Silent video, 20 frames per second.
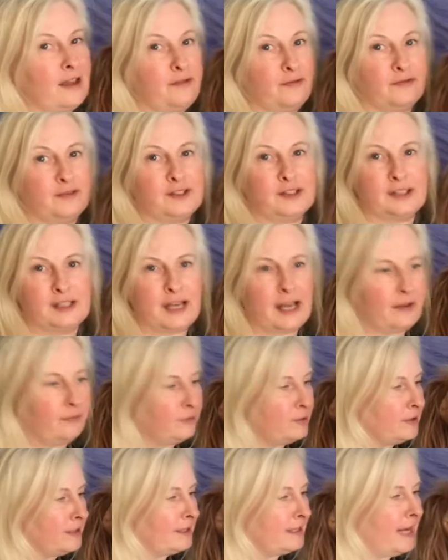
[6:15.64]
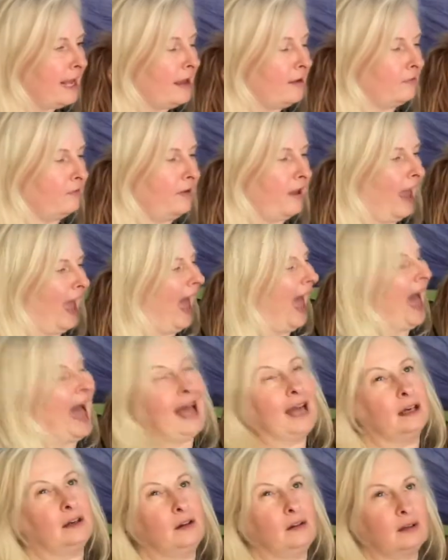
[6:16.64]
sniff, sniff.
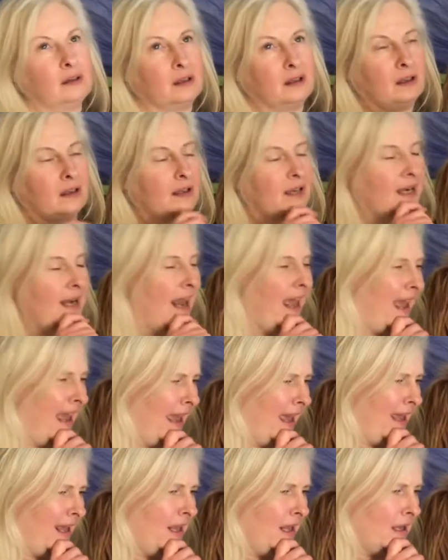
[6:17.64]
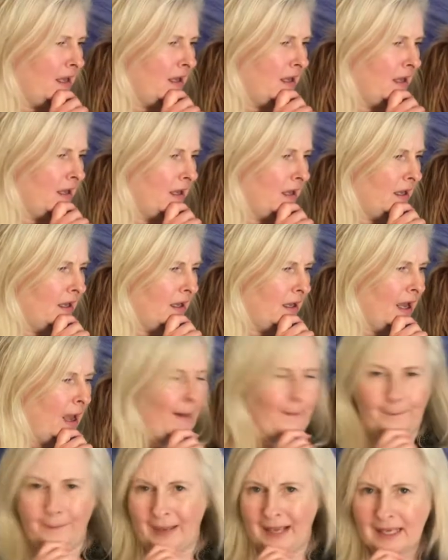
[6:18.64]
Haddock and hay.
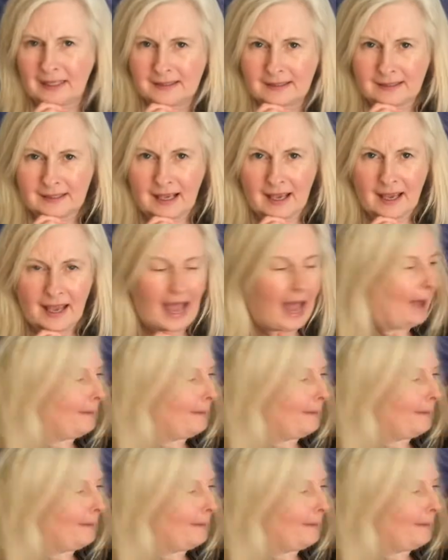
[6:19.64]
Pizza and